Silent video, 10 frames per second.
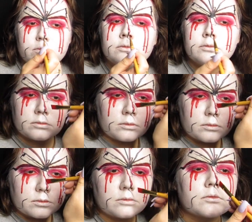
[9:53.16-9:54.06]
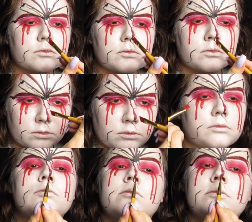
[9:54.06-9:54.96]
so I did add black
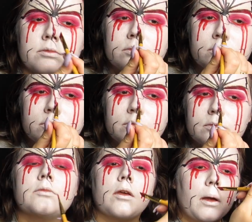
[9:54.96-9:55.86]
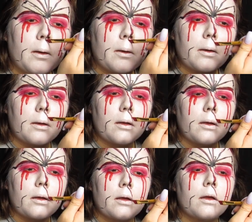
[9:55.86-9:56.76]
on top. So whenever I
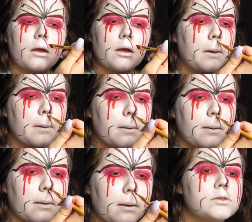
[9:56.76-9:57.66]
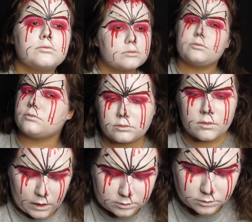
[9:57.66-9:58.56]
finish with the eyebrows, I am
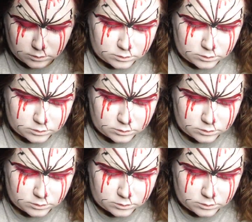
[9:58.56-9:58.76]
going